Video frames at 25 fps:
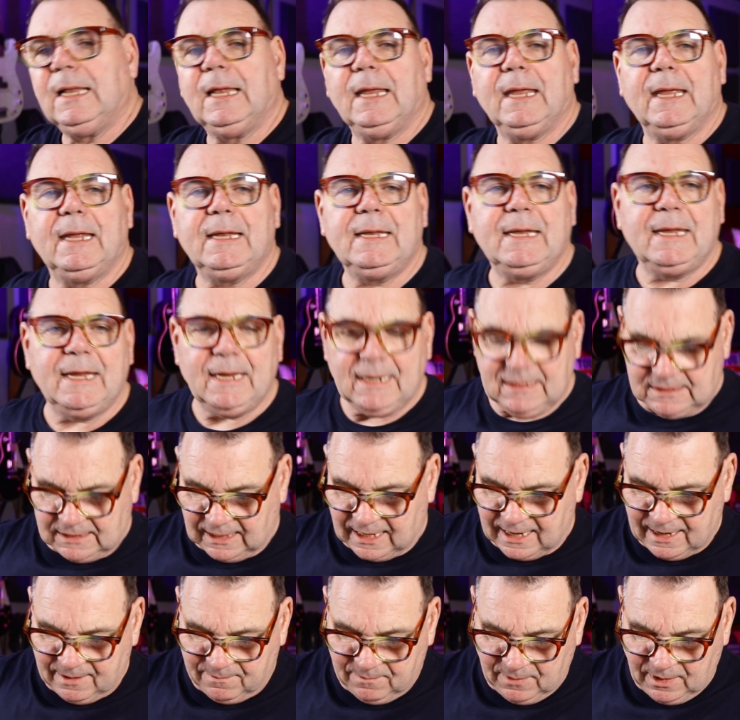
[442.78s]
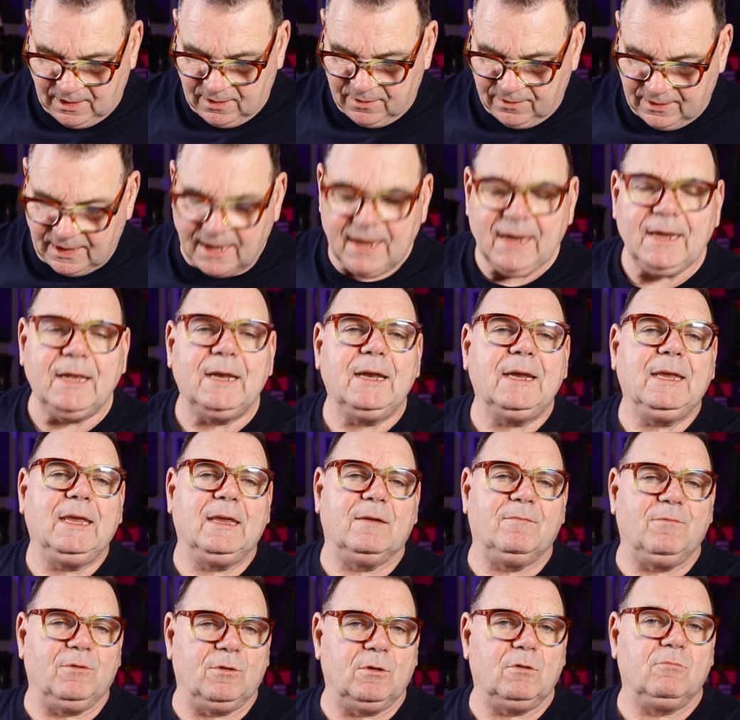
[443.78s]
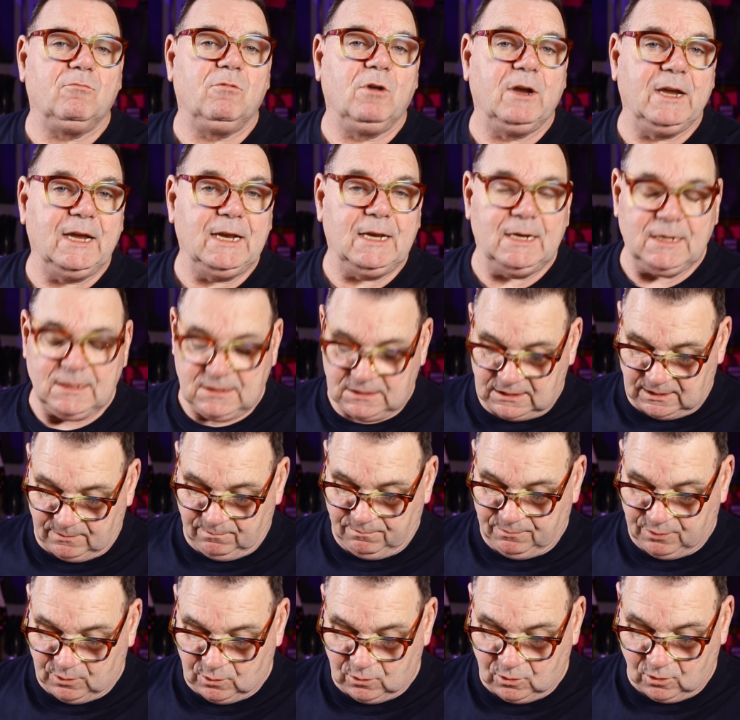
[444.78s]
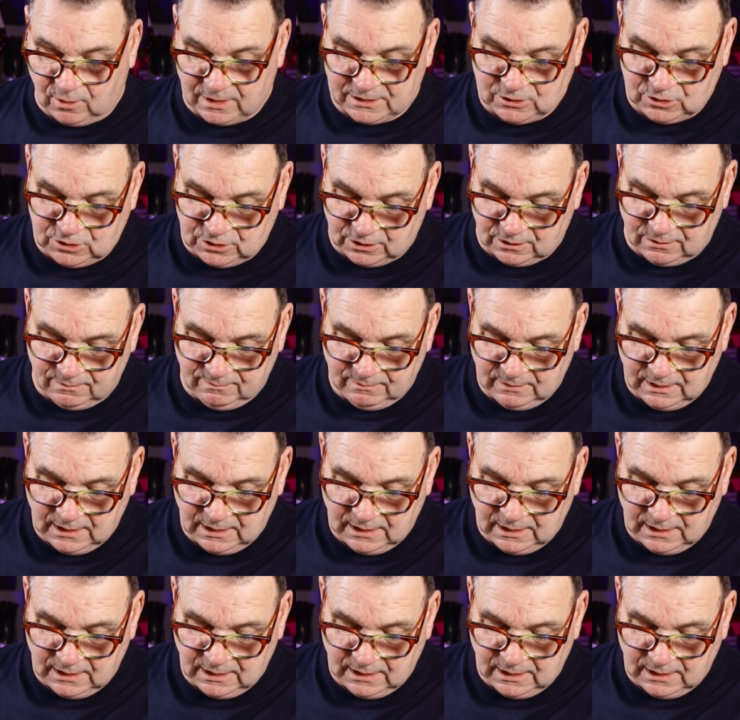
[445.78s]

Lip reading: in the exam, they're going to give you a really simple question.